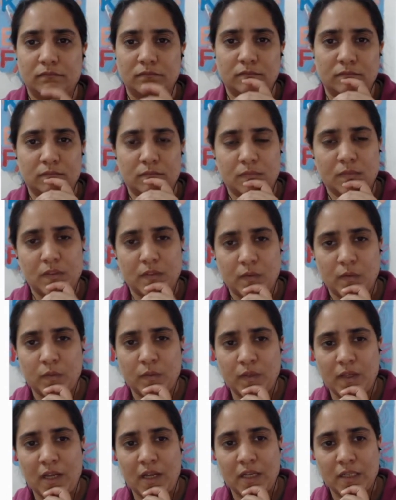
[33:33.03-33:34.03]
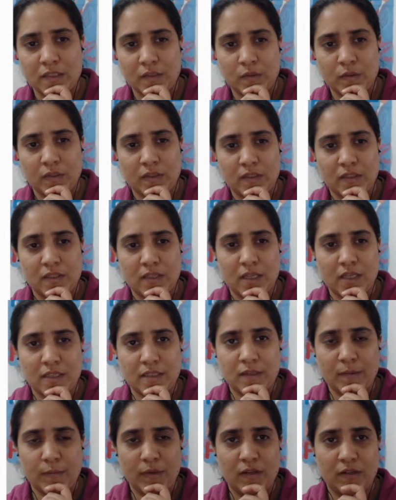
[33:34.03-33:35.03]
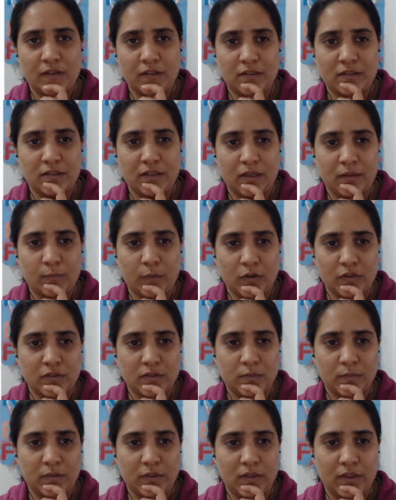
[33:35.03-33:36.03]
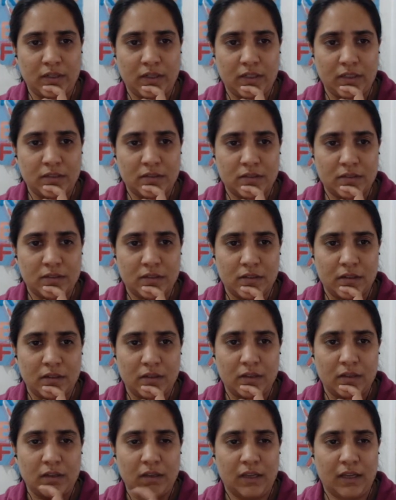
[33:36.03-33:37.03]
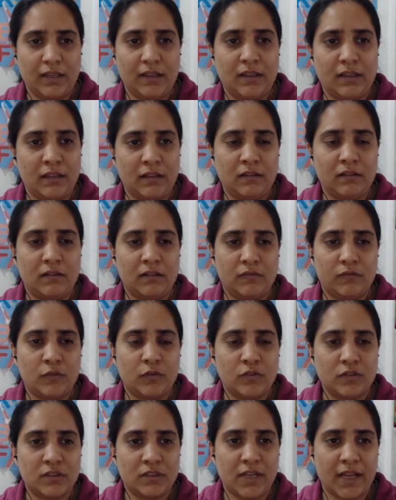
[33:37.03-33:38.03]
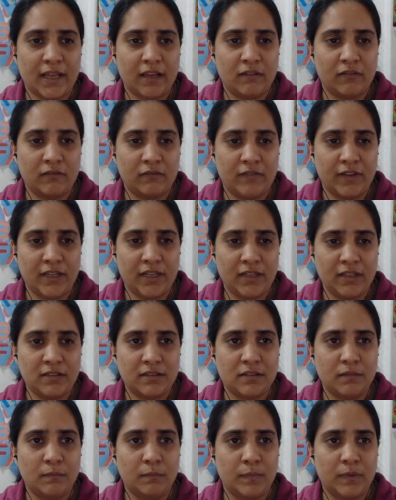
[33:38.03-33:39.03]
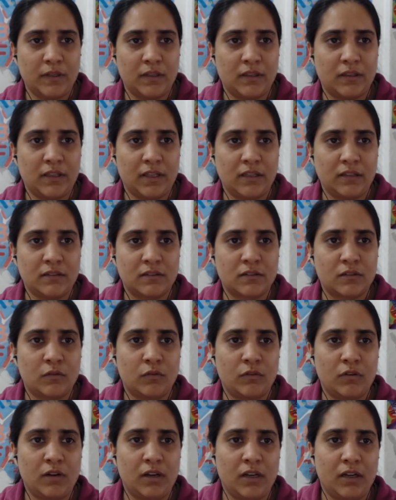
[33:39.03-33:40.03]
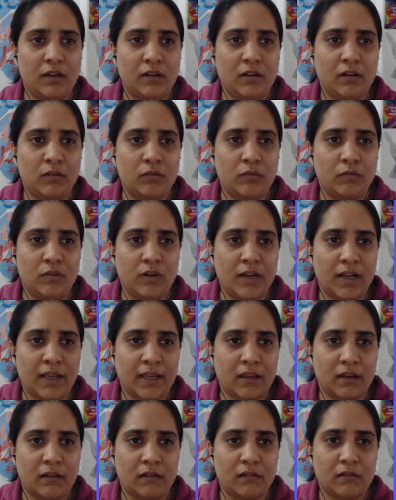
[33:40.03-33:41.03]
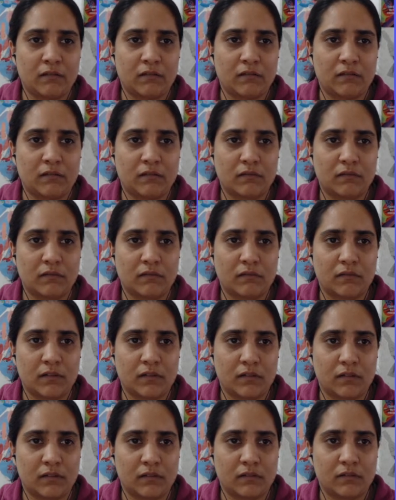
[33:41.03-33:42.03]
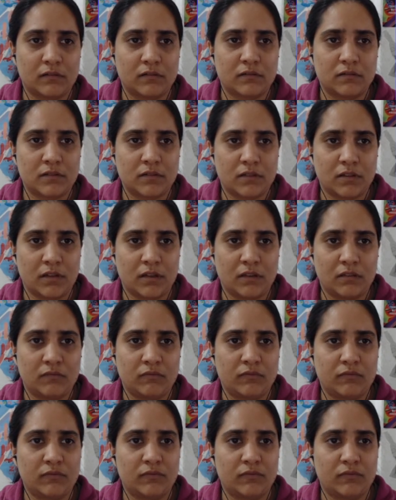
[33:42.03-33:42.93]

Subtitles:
So yeah, so this has some interesting possibilities. And then of course like very simple things could include like save